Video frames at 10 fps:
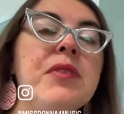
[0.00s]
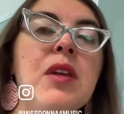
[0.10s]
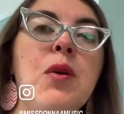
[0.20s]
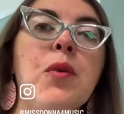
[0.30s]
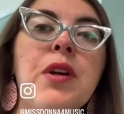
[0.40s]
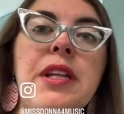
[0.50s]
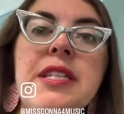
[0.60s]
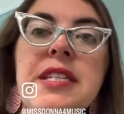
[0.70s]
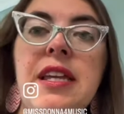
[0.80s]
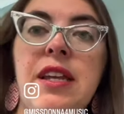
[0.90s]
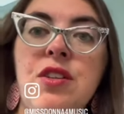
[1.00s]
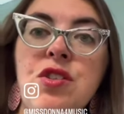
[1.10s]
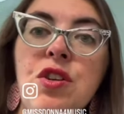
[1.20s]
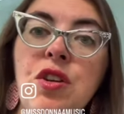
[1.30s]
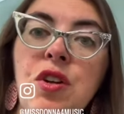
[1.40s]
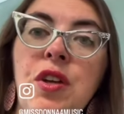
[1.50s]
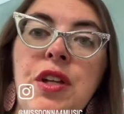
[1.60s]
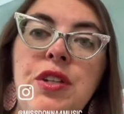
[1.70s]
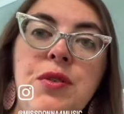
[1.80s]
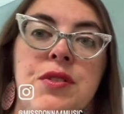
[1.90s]
we're gonna sit in a circle
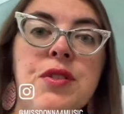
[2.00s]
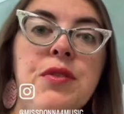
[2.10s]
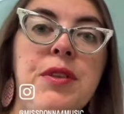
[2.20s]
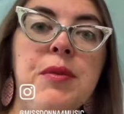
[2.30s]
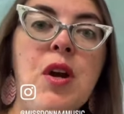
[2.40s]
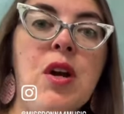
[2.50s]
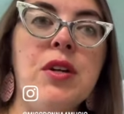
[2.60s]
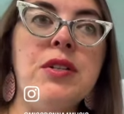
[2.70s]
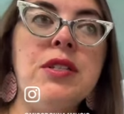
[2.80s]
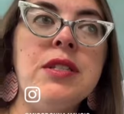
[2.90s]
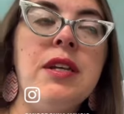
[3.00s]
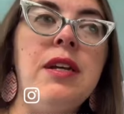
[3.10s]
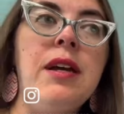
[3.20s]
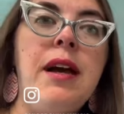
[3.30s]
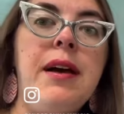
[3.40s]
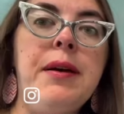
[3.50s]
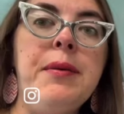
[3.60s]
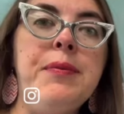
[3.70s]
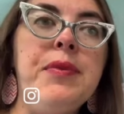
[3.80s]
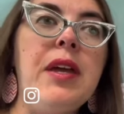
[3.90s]
and use the rhythm cards.
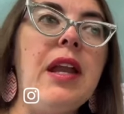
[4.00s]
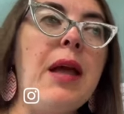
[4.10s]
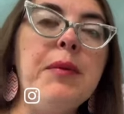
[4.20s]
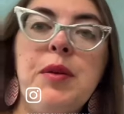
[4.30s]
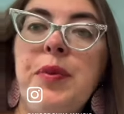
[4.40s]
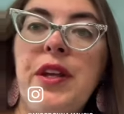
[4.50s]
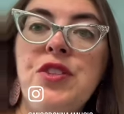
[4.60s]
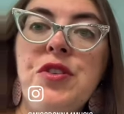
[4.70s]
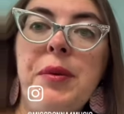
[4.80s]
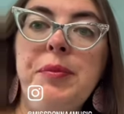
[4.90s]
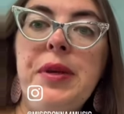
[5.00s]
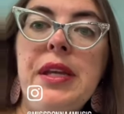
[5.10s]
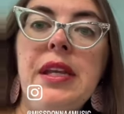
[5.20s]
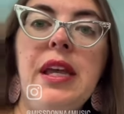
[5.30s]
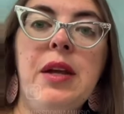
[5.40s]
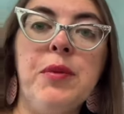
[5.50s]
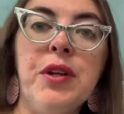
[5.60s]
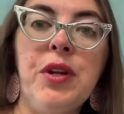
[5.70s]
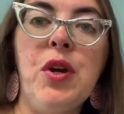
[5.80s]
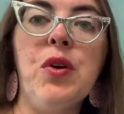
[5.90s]
I'm gonna play a drum beat and we're
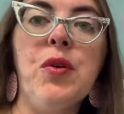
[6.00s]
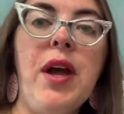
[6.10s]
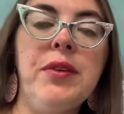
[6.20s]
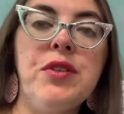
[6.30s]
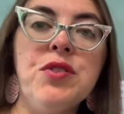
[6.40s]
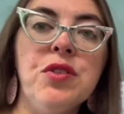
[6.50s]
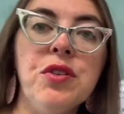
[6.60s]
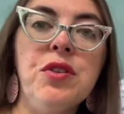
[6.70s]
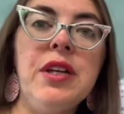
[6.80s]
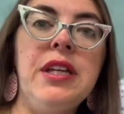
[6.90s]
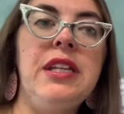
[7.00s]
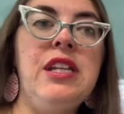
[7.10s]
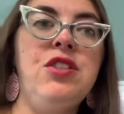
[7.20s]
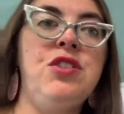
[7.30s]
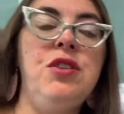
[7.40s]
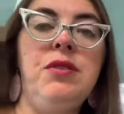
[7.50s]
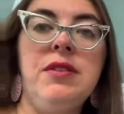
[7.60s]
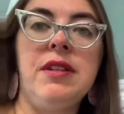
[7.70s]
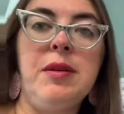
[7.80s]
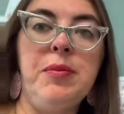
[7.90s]
gonna go around the circle and each student is
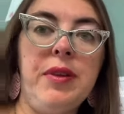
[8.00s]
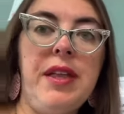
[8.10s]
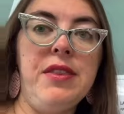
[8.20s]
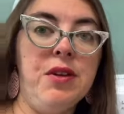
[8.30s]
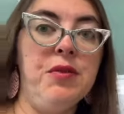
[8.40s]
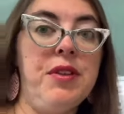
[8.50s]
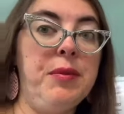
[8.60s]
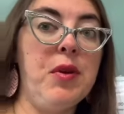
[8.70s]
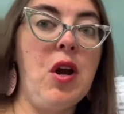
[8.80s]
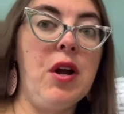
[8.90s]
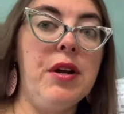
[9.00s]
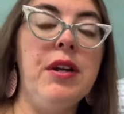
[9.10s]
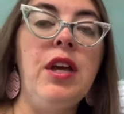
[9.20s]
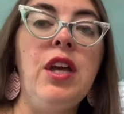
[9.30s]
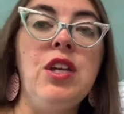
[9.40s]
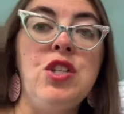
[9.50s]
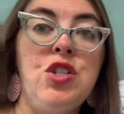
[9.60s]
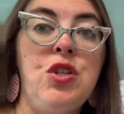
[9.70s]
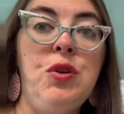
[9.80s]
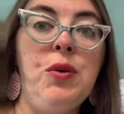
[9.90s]
gonna play their rhythm card
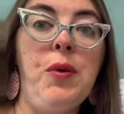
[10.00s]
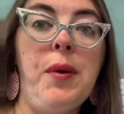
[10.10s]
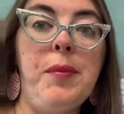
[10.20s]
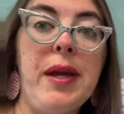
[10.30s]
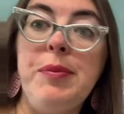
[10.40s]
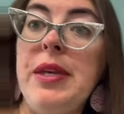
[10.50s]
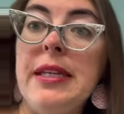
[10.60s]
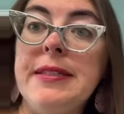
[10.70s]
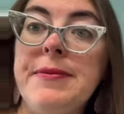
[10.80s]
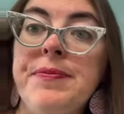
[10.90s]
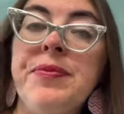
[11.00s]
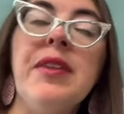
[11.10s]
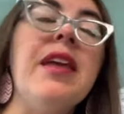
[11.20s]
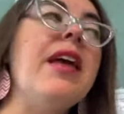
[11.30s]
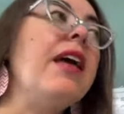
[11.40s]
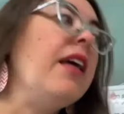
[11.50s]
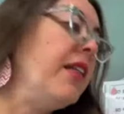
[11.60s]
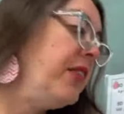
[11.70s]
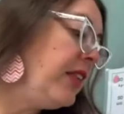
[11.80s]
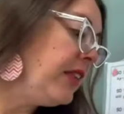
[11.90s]
to my beat.
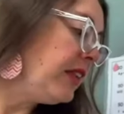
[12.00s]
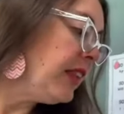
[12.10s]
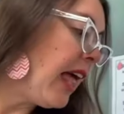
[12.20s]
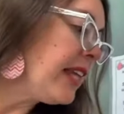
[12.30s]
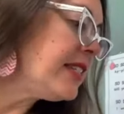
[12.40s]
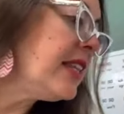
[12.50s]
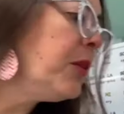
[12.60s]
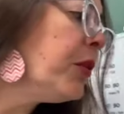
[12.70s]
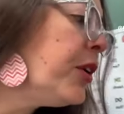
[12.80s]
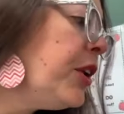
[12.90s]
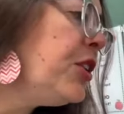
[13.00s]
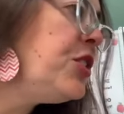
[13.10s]
Then the last thing we're gonna do